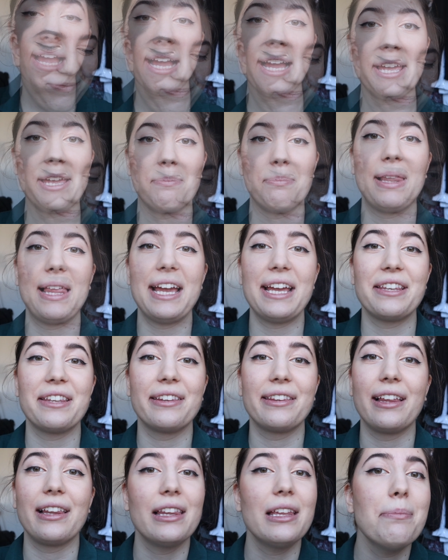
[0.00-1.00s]
I applied
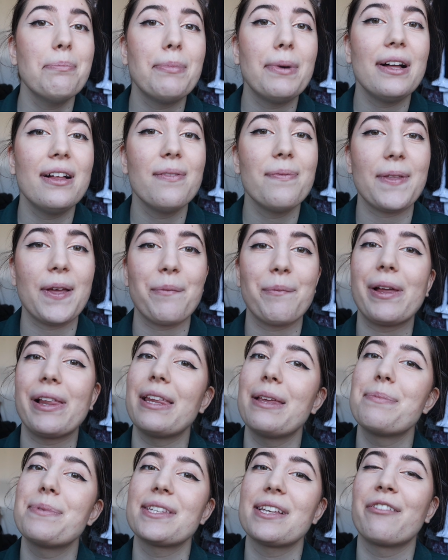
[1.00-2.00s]
the lip balm. Now my
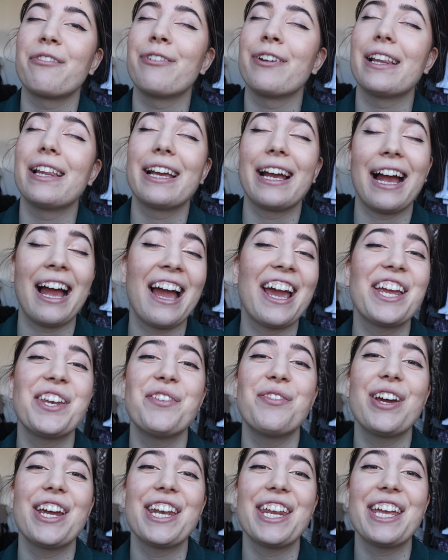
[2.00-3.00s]
lips are feeling
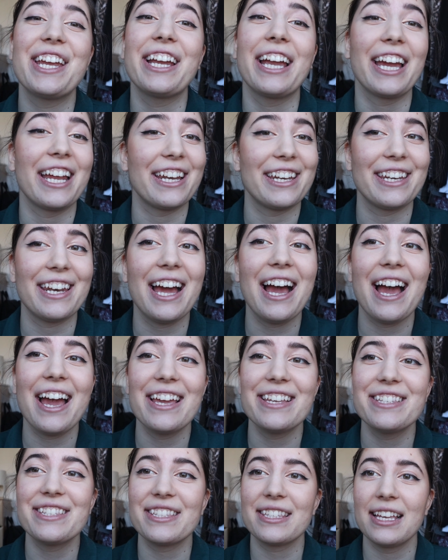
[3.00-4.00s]
hydrating and
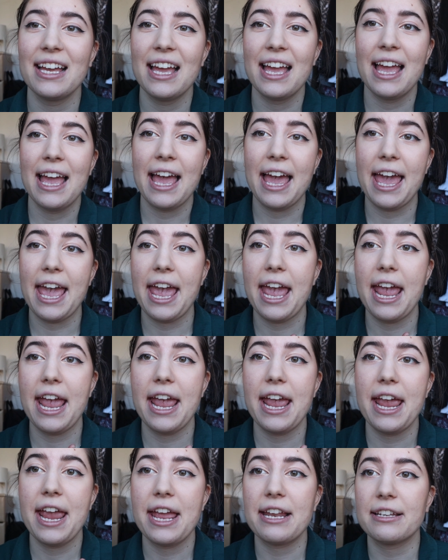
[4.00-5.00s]
nice,
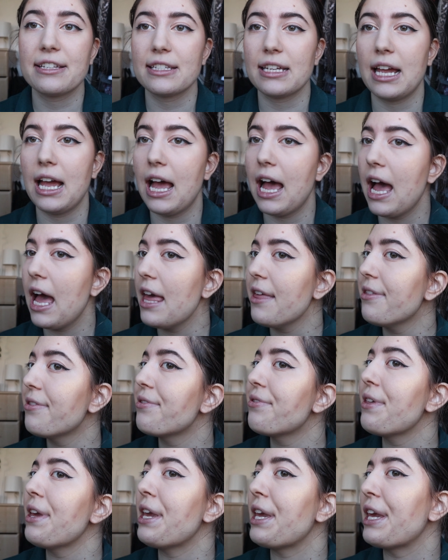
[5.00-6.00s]
and I
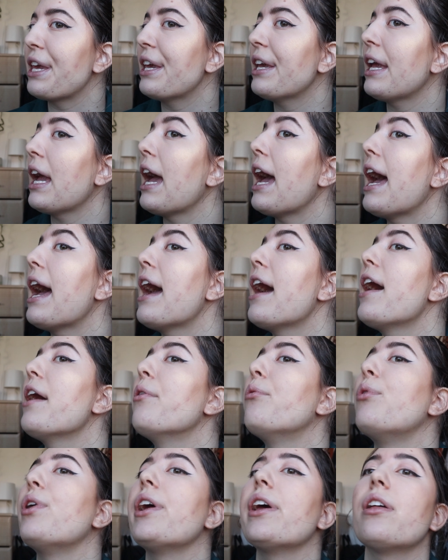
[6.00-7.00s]
think I
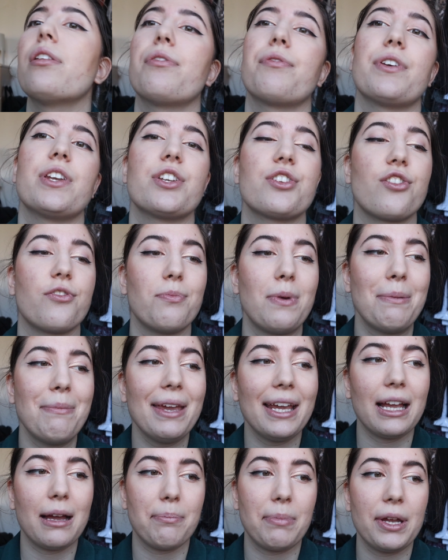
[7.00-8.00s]
will finish off my
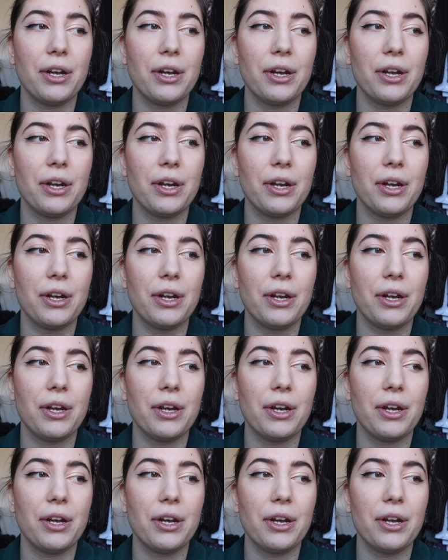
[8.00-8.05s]
makeup.